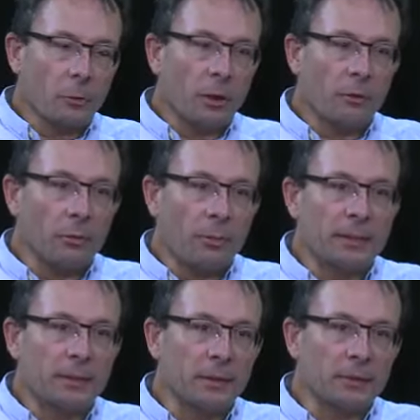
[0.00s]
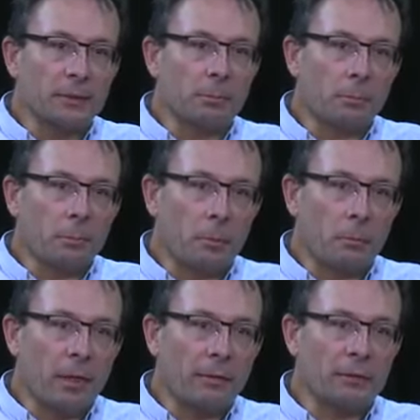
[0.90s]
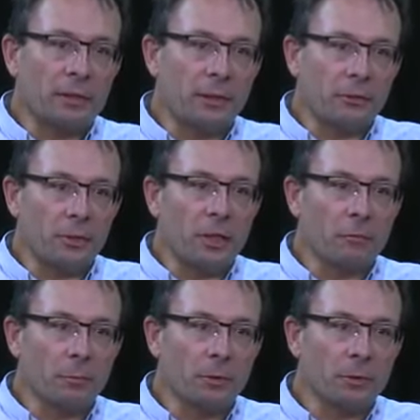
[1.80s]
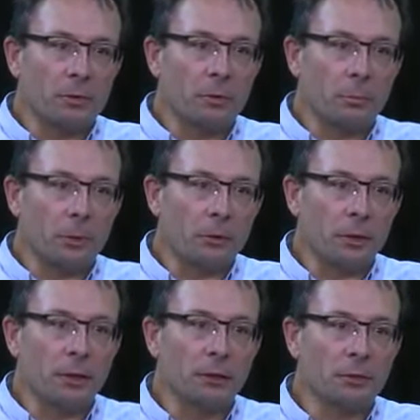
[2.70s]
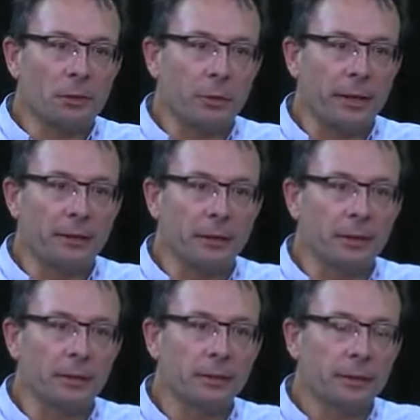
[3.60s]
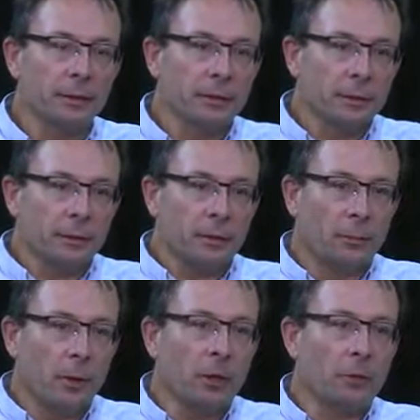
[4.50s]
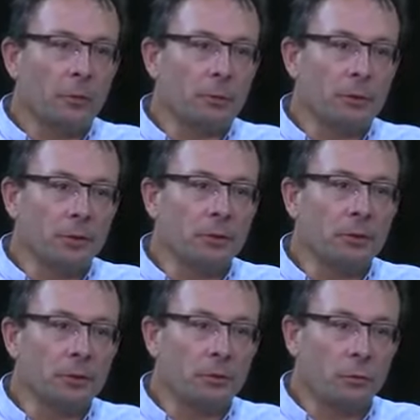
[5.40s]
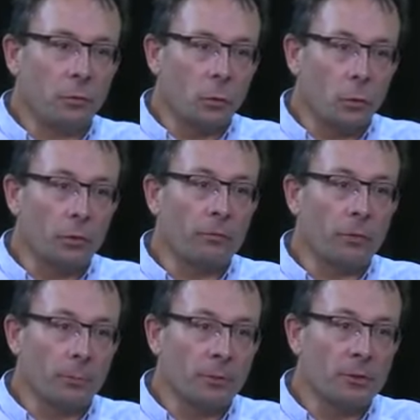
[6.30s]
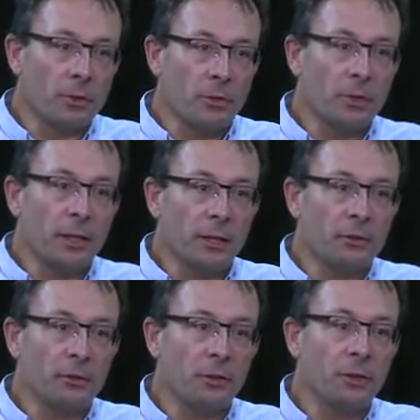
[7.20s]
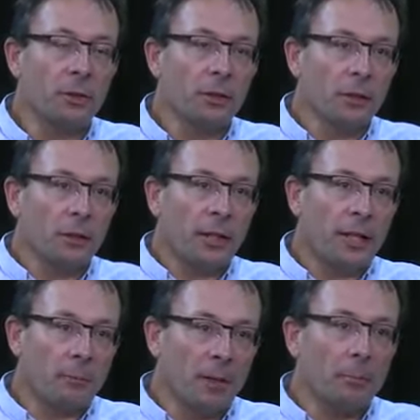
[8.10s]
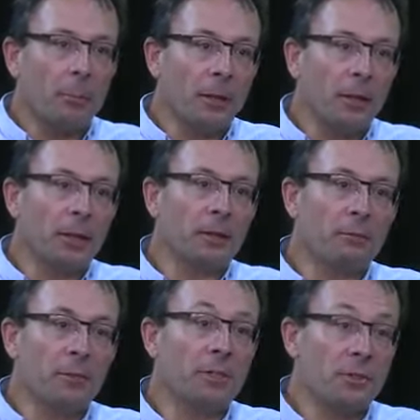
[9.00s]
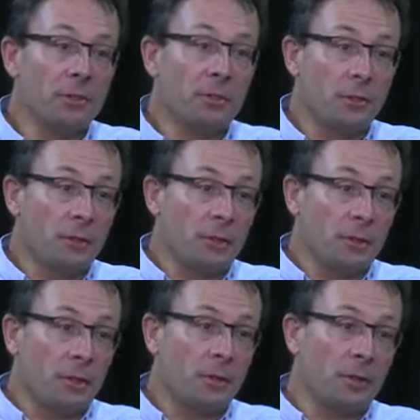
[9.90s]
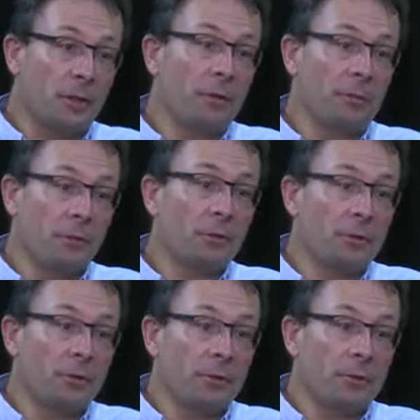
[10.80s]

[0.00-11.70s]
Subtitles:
one of the best things that the private sector and government could be doing is creating the market opportunities for the farmers so that they actually can make money and invest in their own future, so to